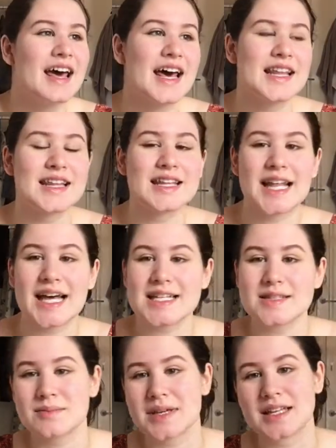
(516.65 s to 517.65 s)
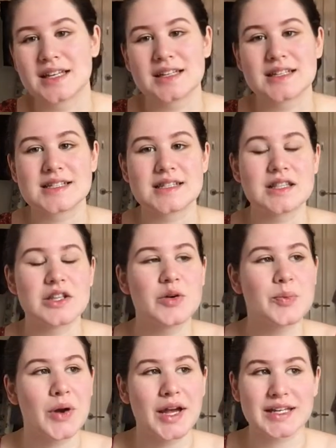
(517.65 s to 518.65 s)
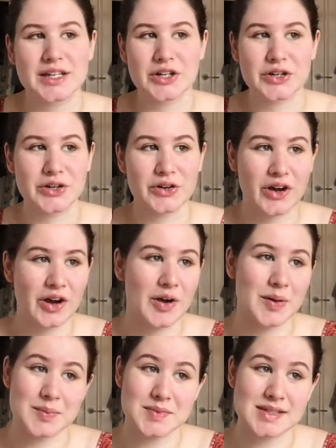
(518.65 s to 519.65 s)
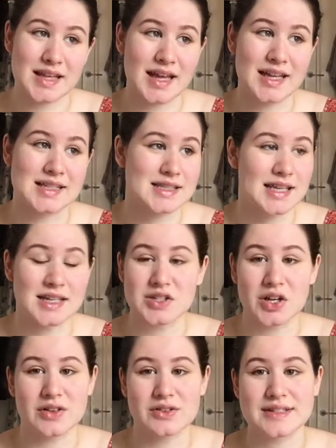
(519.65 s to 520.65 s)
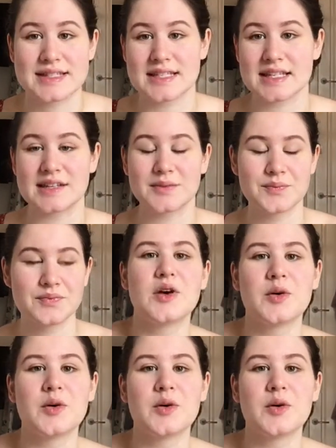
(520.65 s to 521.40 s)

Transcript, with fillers: And then last minute, this little pregnant girl comes and takes our other seat.